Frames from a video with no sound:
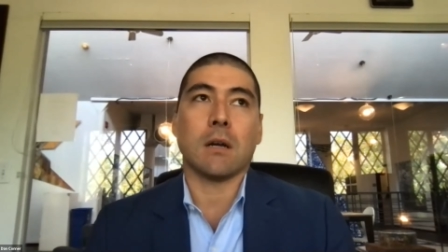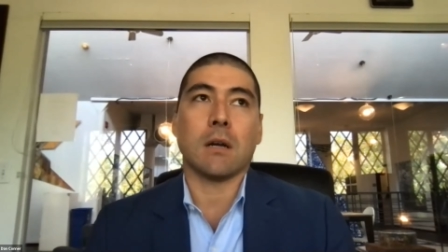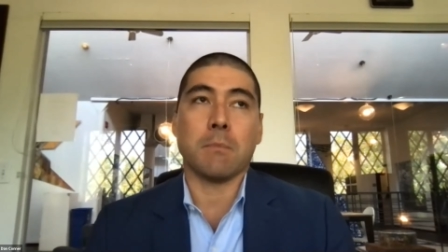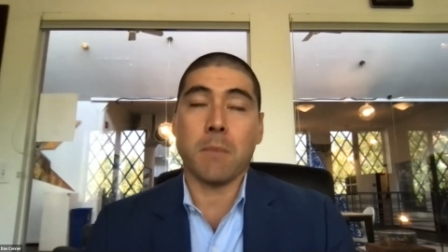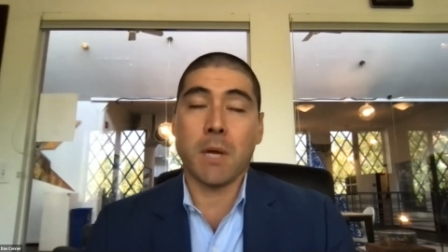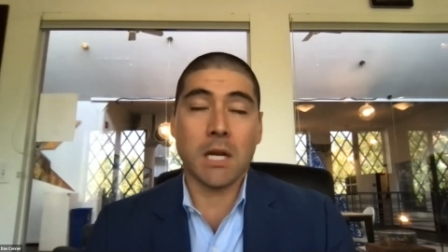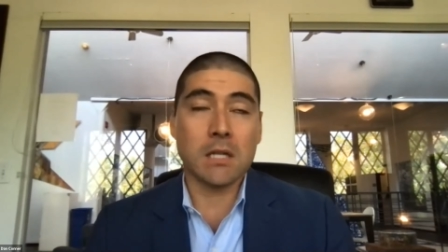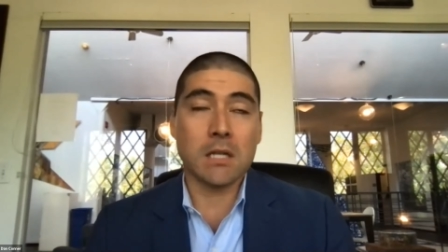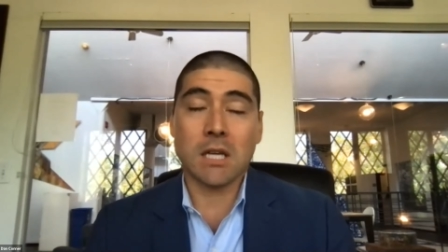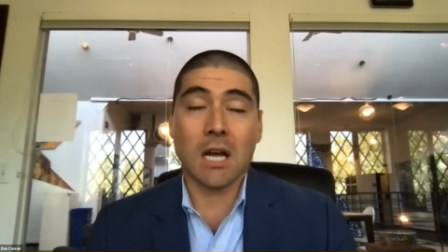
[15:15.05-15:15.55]

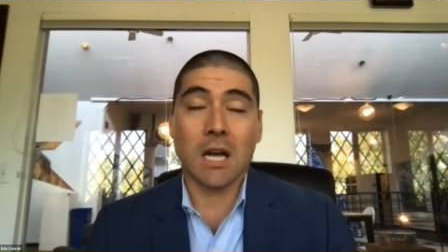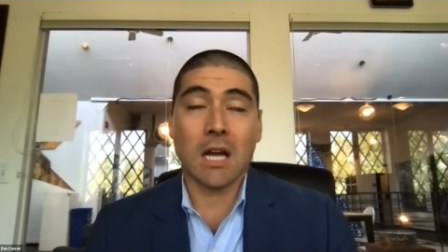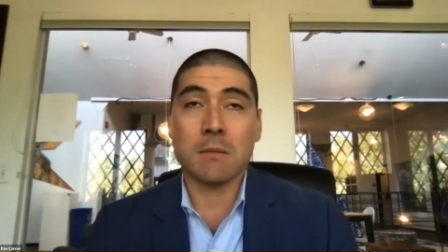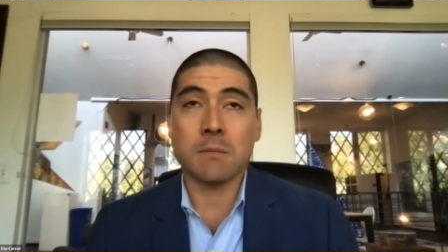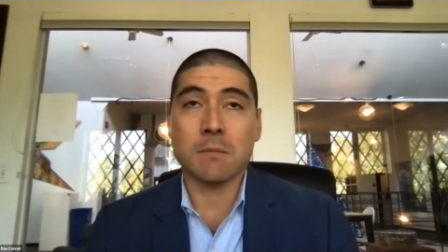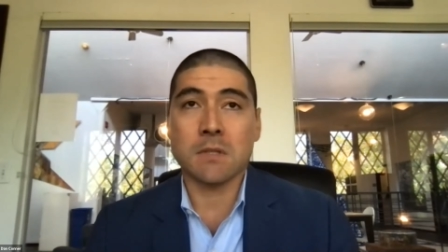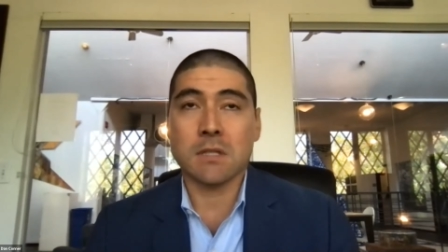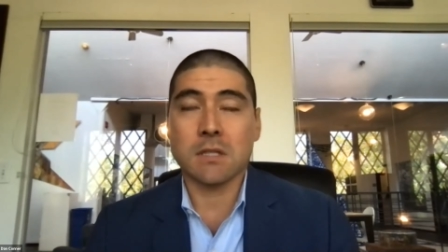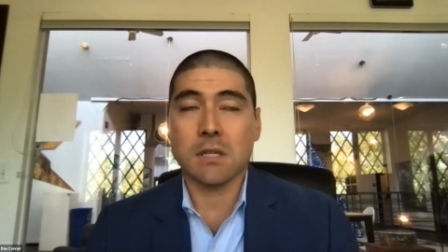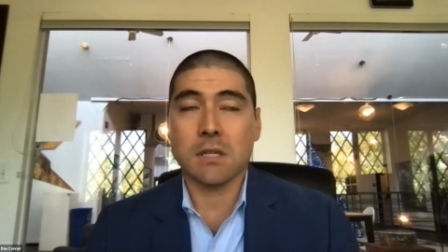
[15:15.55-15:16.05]
many
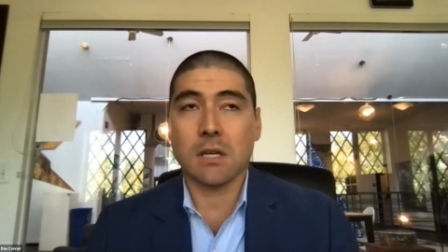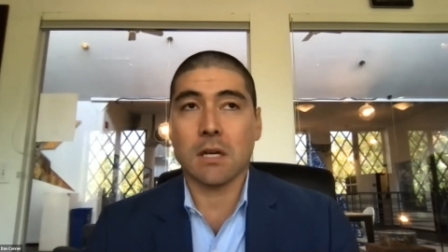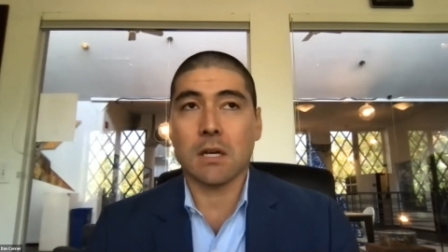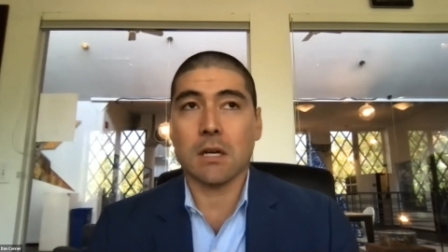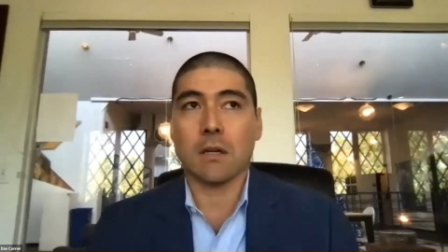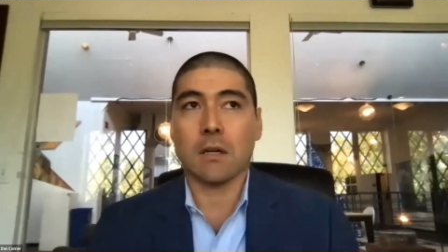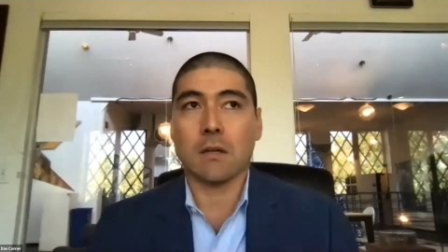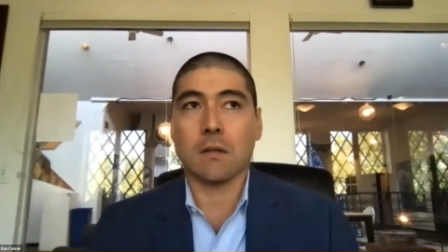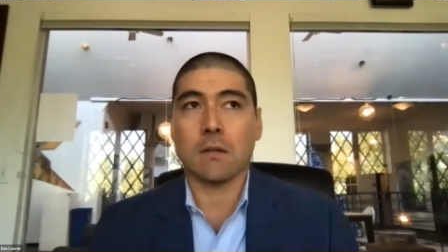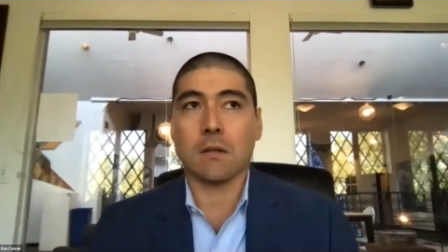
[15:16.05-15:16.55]
times
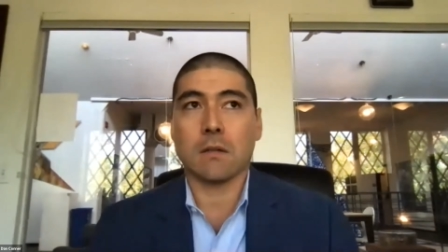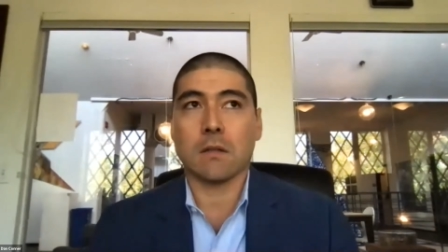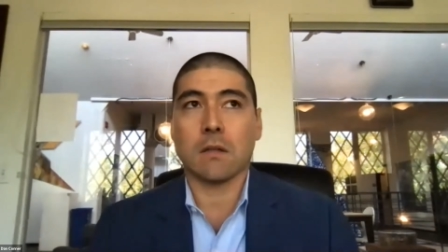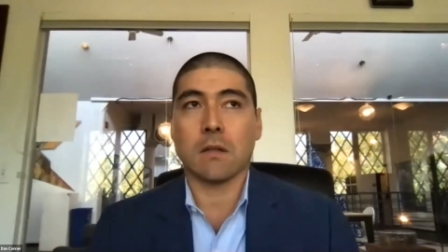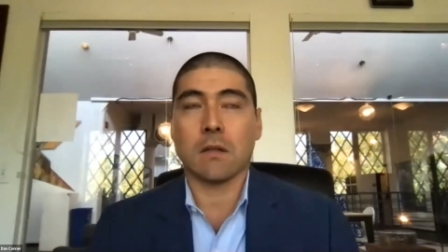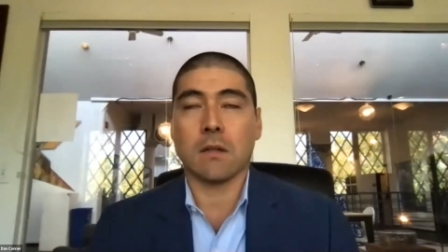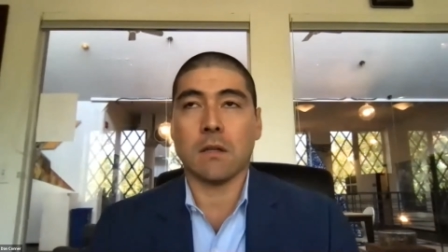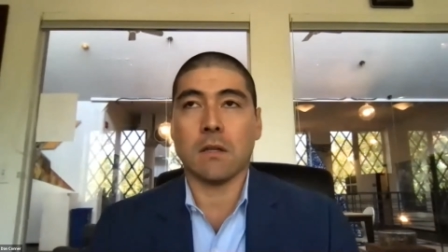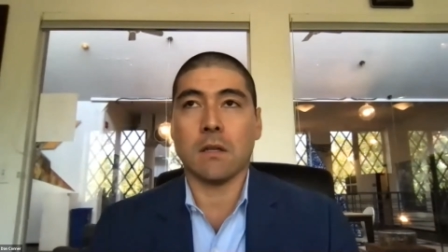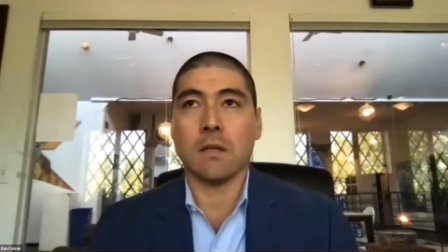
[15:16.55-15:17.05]

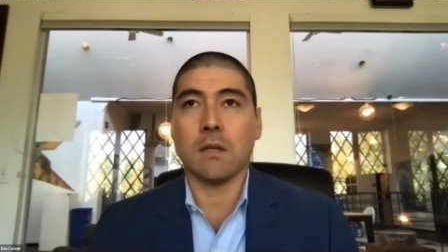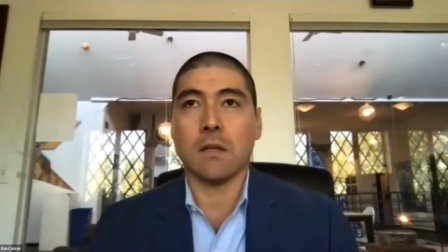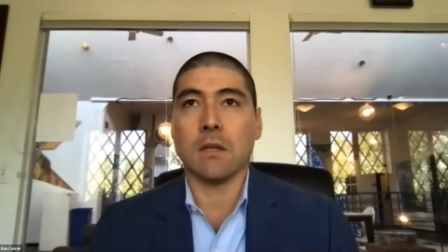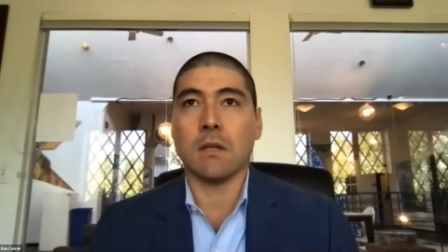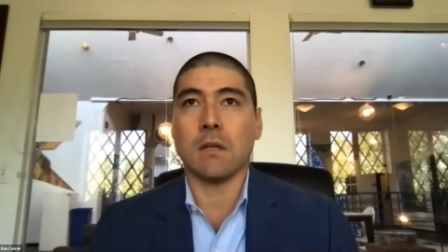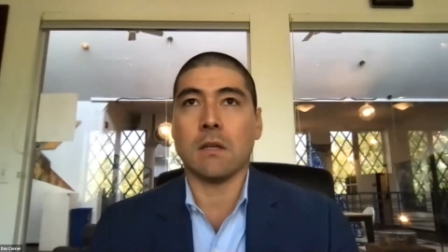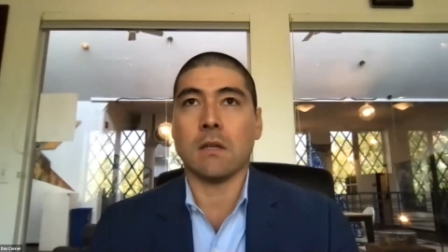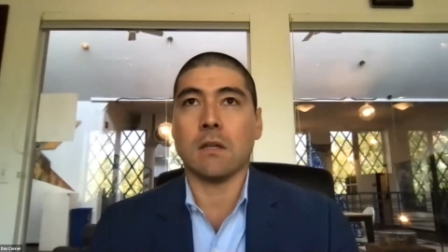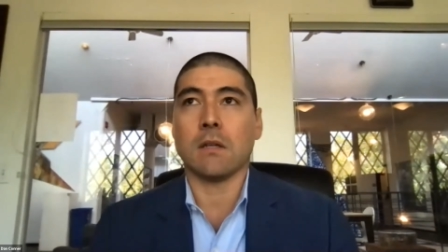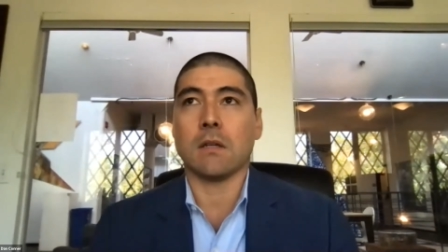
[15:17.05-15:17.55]

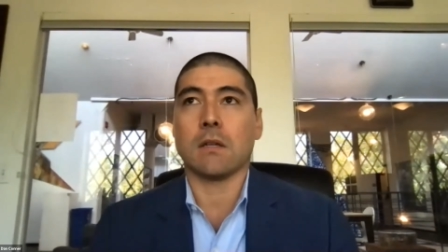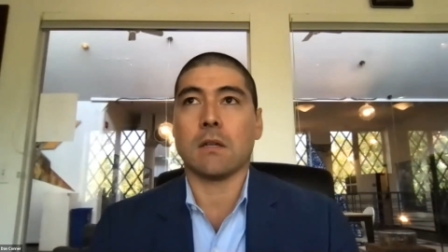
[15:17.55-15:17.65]
the